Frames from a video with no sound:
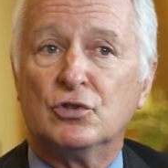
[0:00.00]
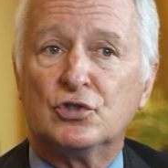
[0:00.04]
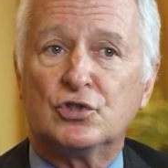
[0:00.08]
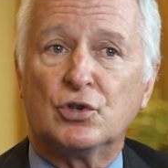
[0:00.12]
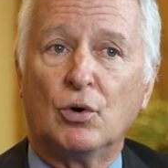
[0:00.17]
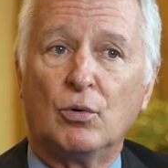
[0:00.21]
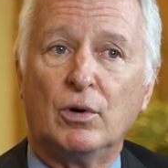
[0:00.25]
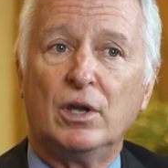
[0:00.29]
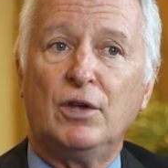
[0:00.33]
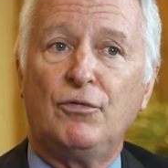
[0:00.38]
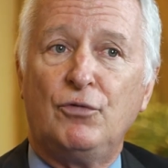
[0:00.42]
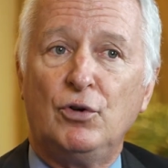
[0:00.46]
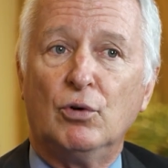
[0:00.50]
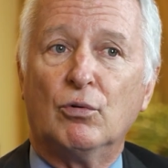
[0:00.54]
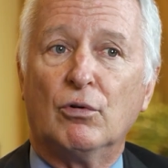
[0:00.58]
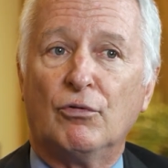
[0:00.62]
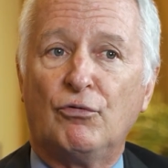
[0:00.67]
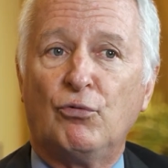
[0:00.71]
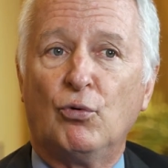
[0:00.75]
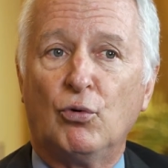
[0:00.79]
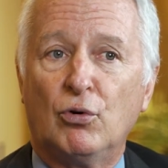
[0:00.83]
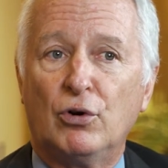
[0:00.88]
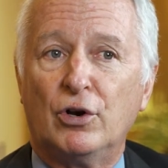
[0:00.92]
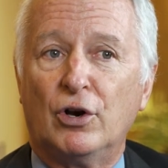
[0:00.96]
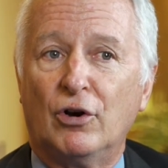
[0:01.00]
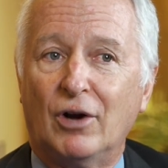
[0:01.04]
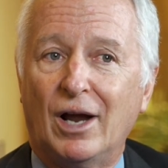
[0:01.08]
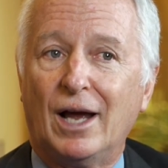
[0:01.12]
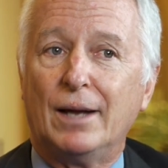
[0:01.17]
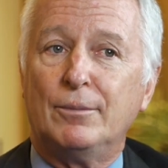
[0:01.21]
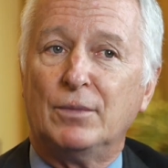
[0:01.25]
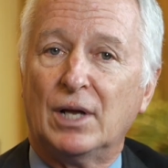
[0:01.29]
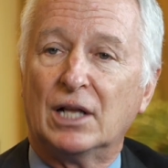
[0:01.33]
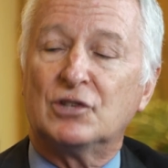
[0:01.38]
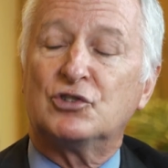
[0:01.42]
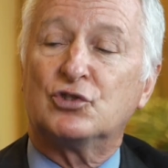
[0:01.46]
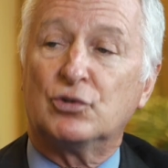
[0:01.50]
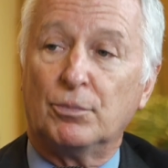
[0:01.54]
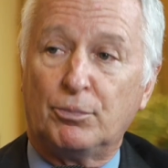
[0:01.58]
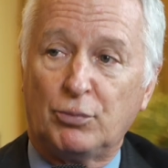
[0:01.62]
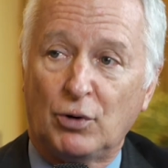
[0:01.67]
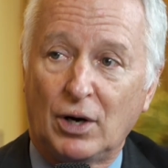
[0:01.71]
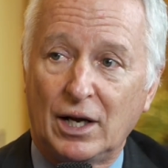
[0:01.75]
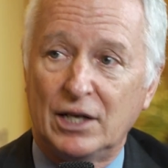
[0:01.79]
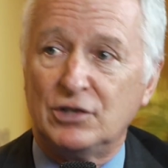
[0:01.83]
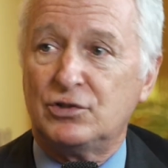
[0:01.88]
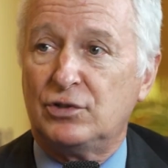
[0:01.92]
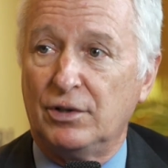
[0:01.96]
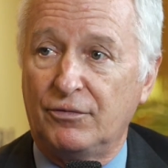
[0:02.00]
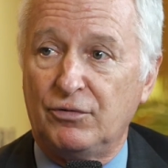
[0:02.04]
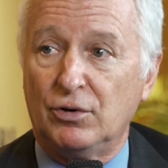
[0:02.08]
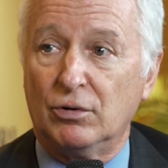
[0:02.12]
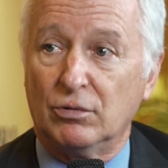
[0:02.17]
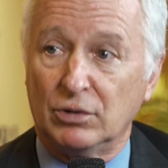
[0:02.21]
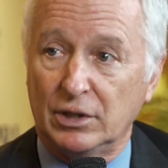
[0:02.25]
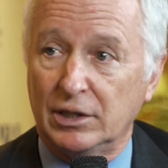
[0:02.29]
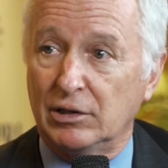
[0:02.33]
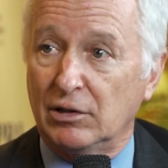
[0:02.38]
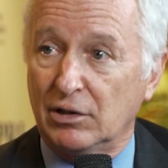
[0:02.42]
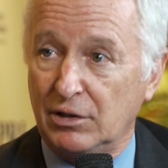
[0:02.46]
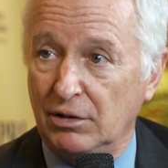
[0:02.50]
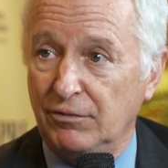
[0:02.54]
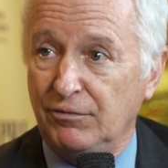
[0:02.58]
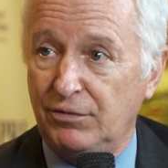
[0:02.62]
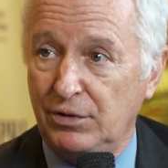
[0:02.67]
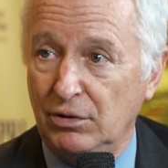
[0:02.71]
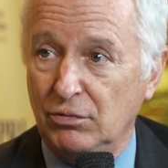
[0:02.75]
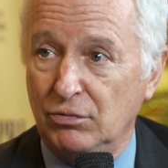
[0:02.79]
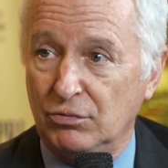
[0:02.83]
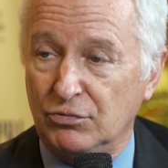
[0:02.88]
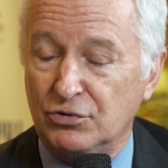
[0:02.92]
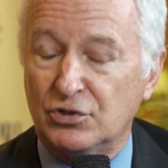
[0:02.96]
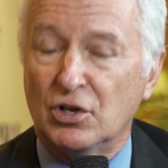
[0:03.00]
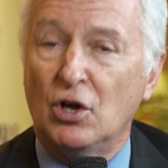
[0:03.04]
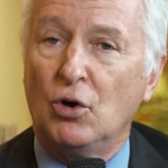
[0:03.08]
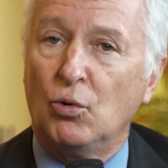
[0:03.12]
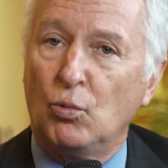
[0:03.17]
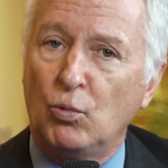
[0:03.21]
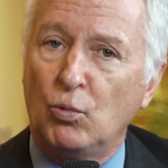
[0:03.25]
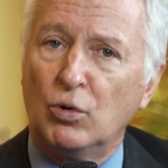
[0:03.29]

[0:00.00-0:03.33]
So if you're a foreigner, I'm not surprised if you're a little confused.